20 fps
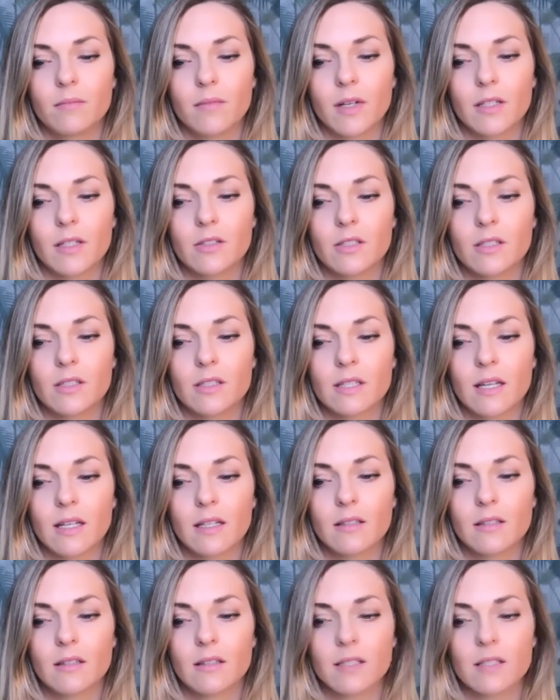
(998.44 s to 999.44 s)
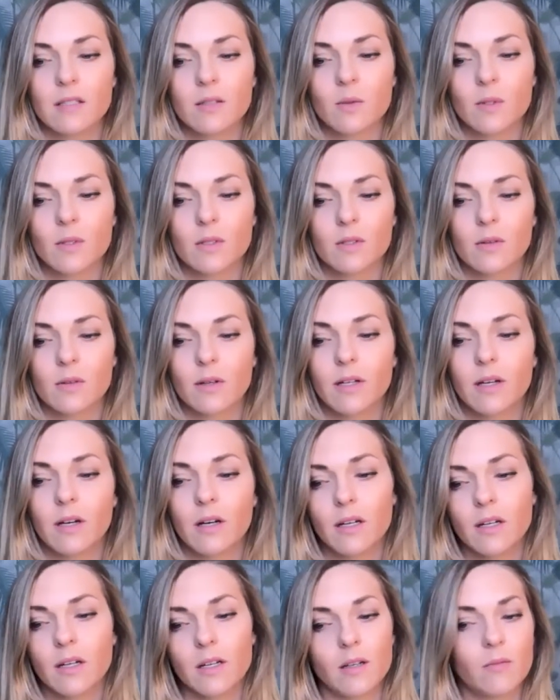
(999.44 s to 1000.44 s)
just said, this is what's going
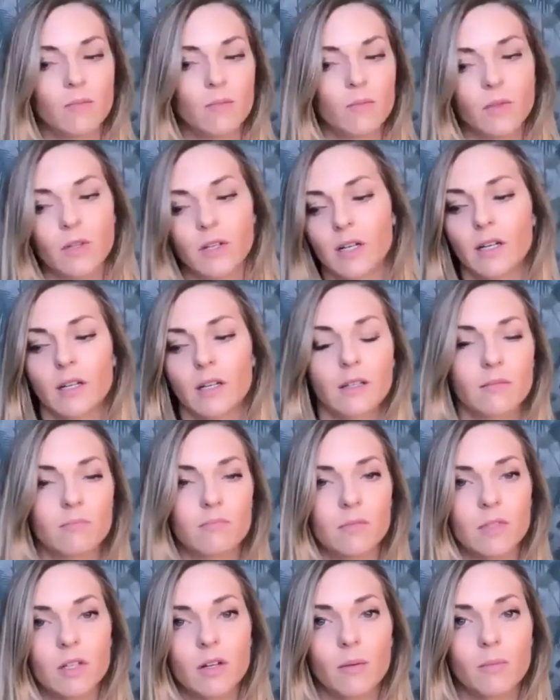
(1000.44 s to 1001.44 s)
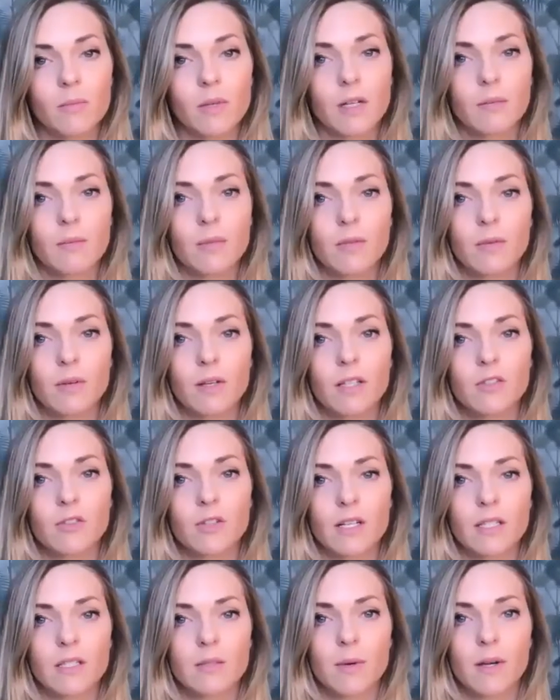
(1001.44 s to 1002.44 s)
on, and we're going to, I'm going to be really
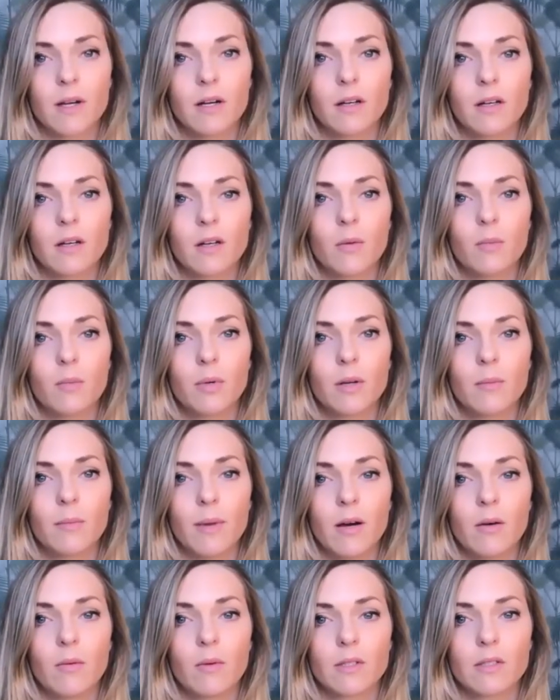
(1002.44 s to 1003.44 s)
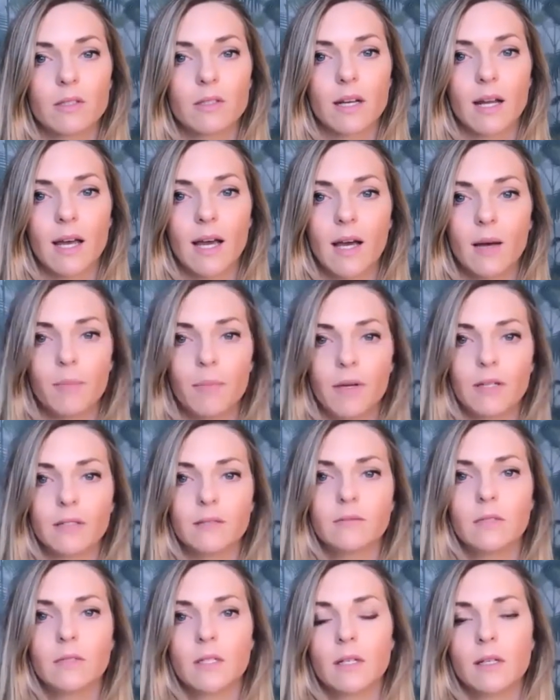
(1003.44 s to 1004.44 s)
transparent and open about what's going to happen.
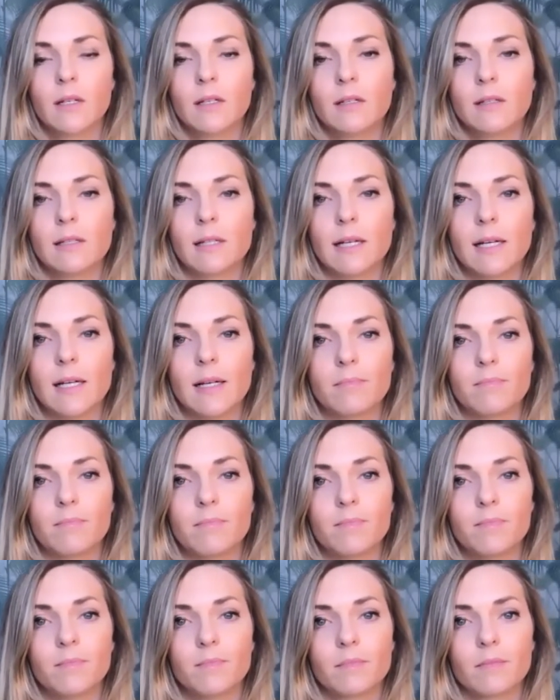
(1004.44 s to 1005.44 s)
And,